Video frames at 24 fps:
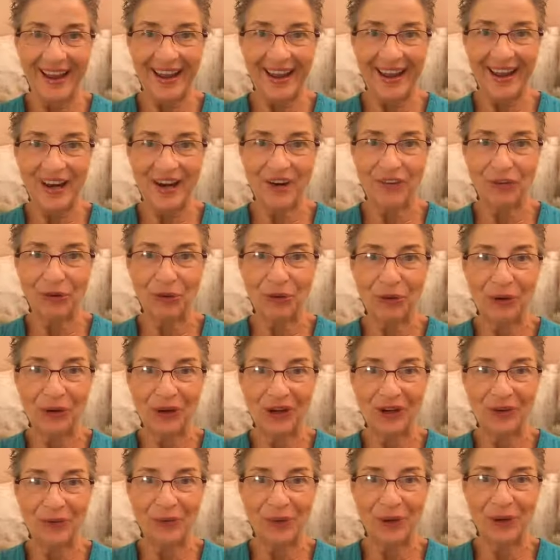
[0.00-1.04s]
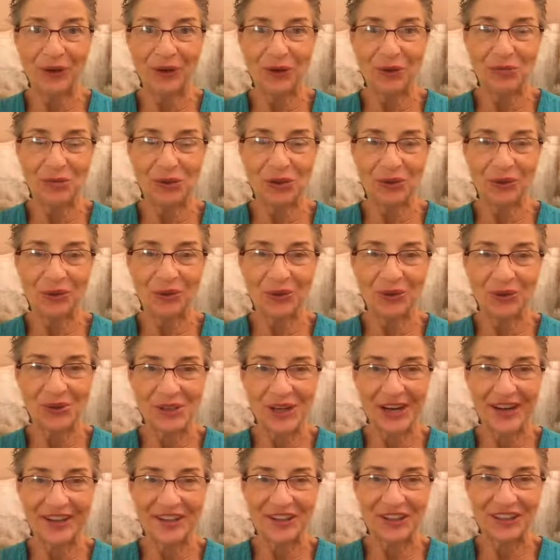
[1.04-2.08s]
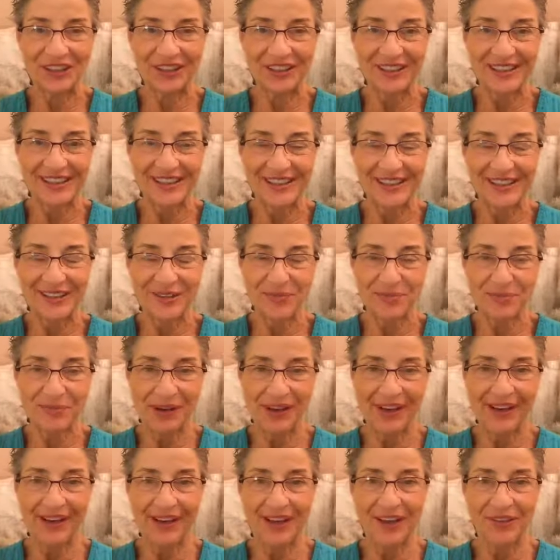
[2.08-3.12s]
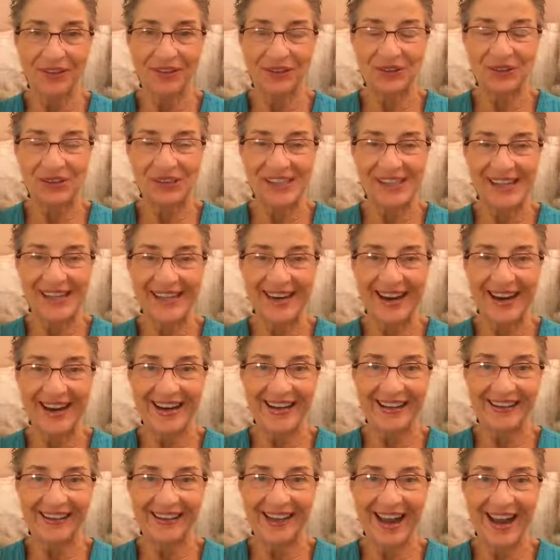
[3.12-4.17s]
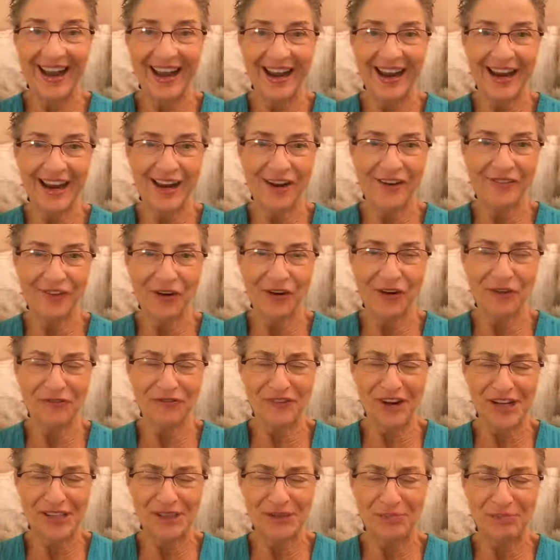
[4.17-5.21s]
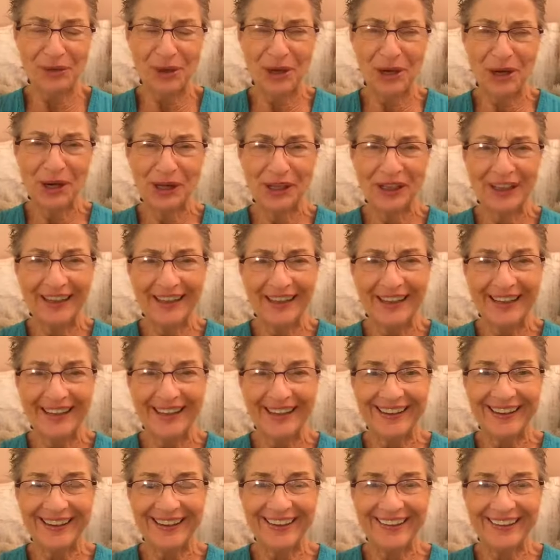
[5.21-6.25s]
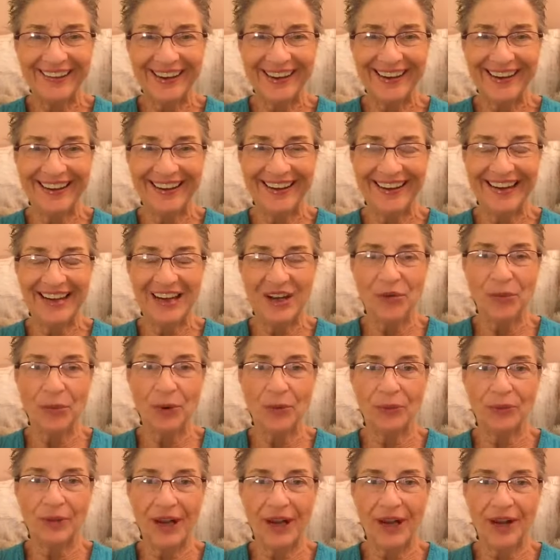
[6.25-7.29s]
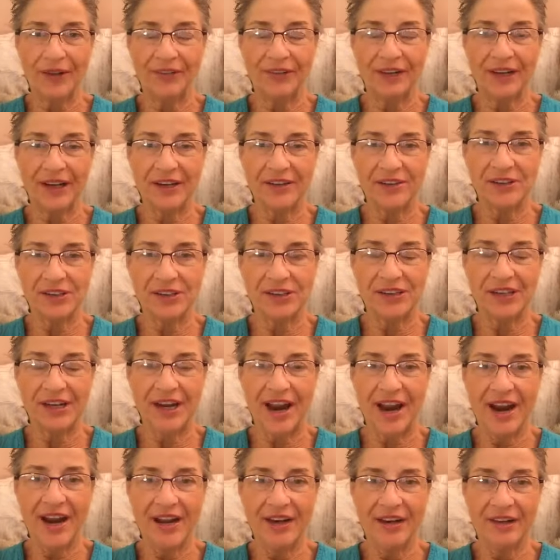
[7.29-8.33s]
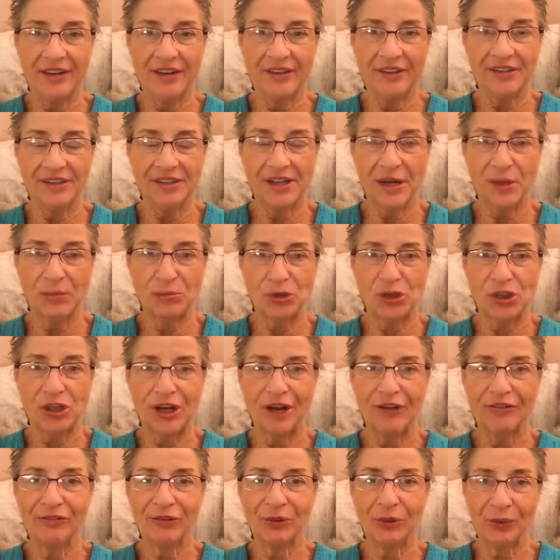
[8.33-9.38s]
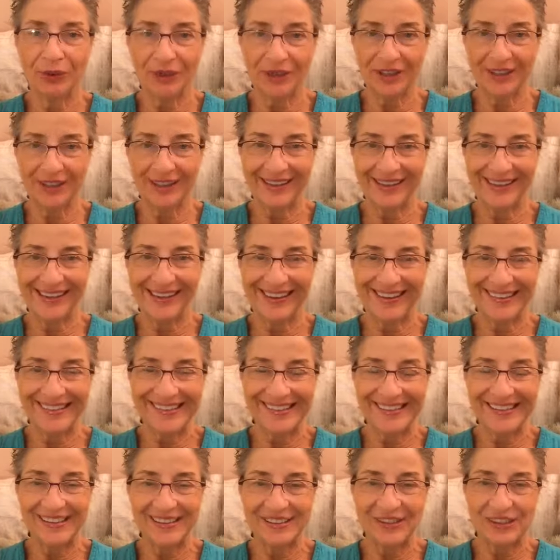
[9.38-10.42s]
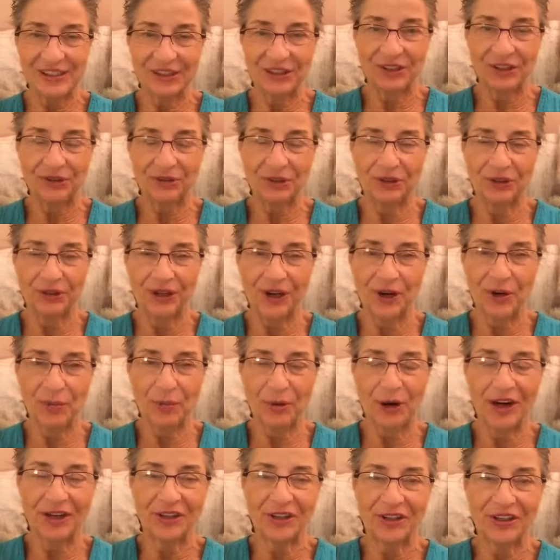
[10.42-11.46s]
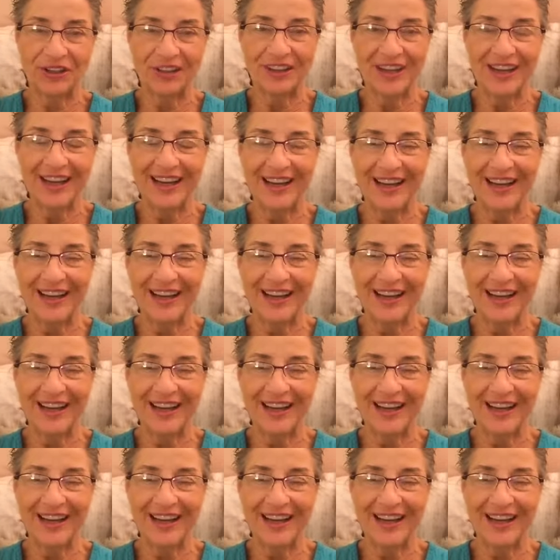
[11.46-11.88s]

Hey everyone, welcome to Oils Actually Team. Thursday night live on Facebook. All right, well, we have a guest today. His name's Jeff Norton. Yes, he's a chiropractor,